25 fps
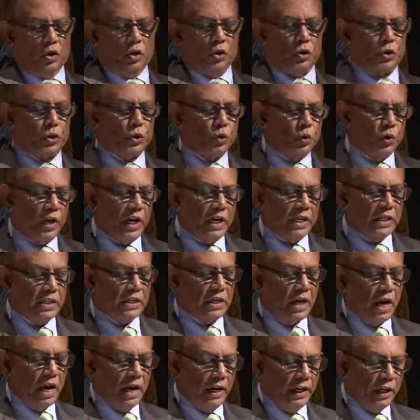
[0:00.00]
Students
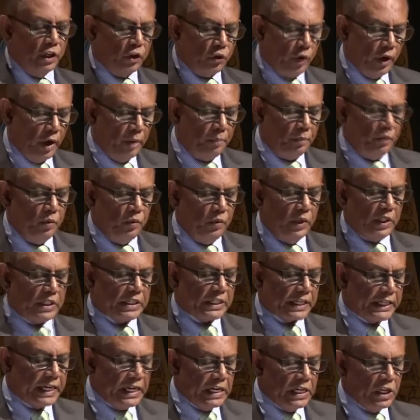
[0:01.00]
are equipped with
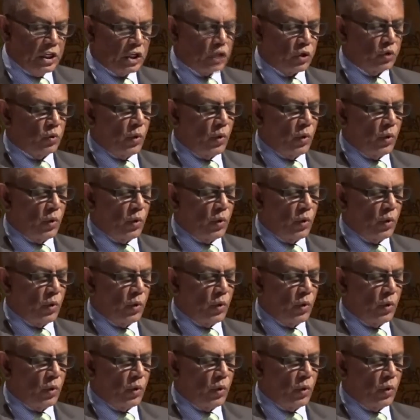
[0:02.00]
skills